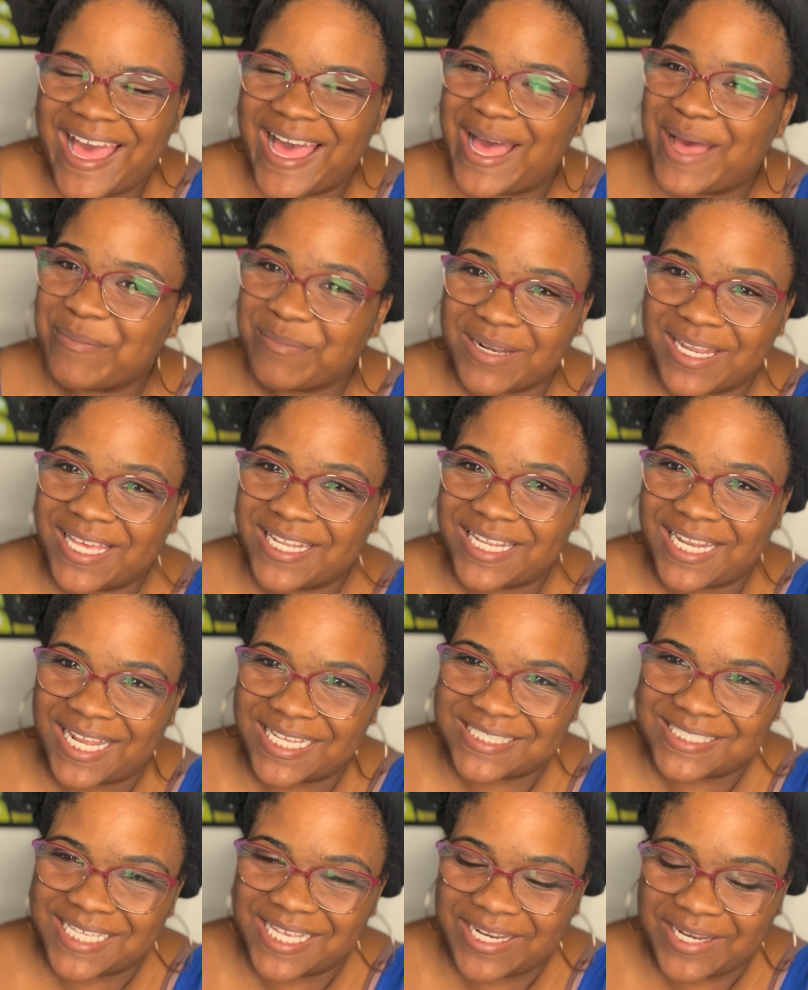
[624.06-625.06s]
I'm glad that
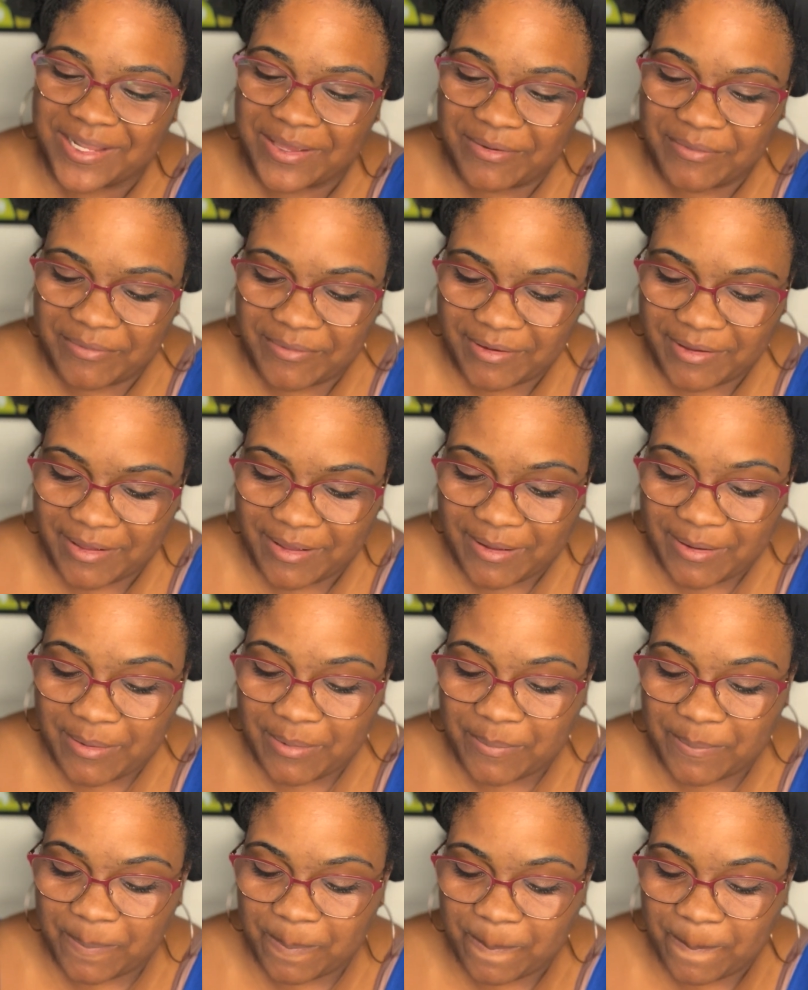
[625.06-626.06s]
I said no.
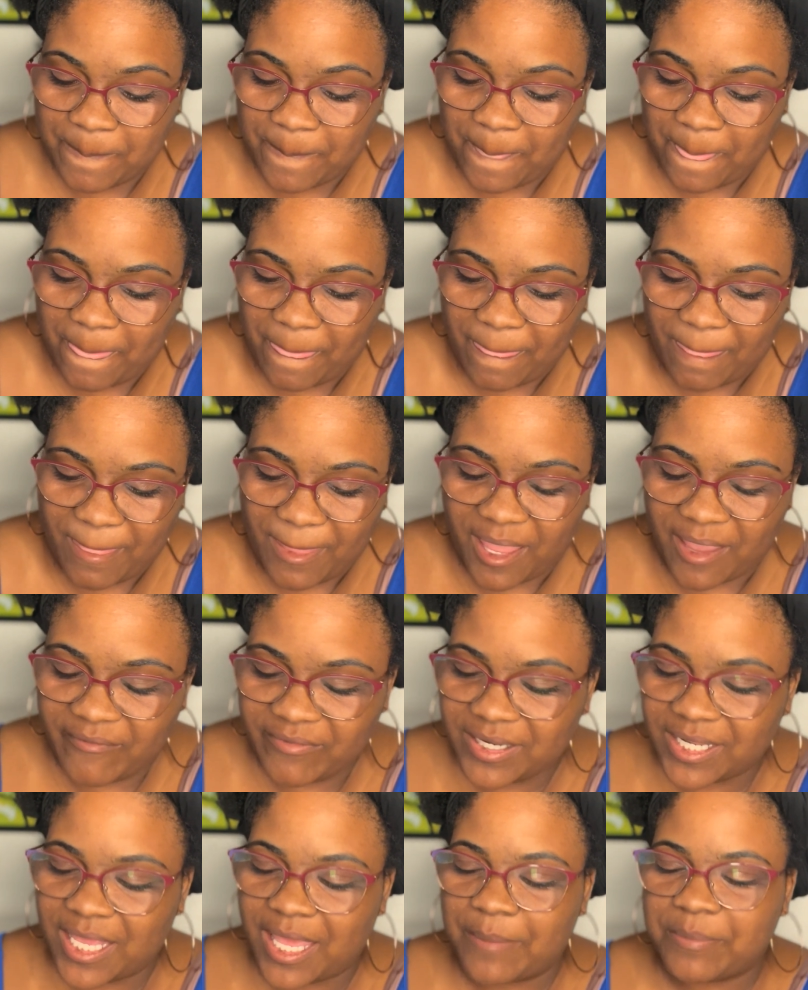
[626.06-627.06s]

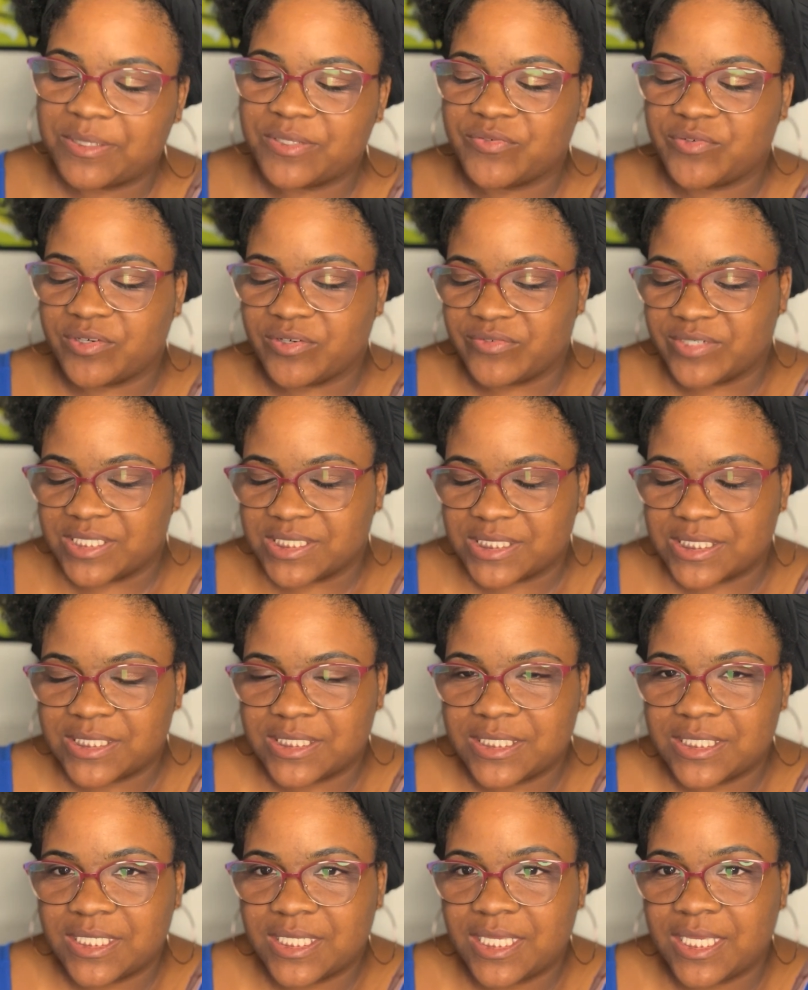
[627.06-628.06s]
Everything happens for a
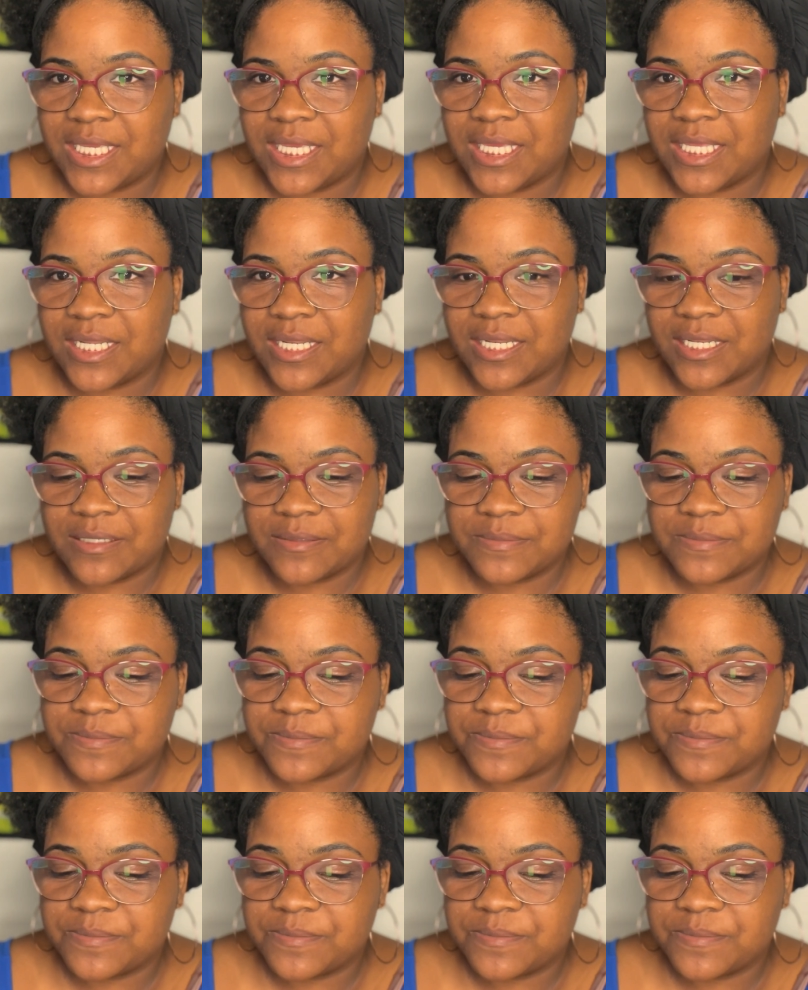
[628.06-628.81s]
reason, and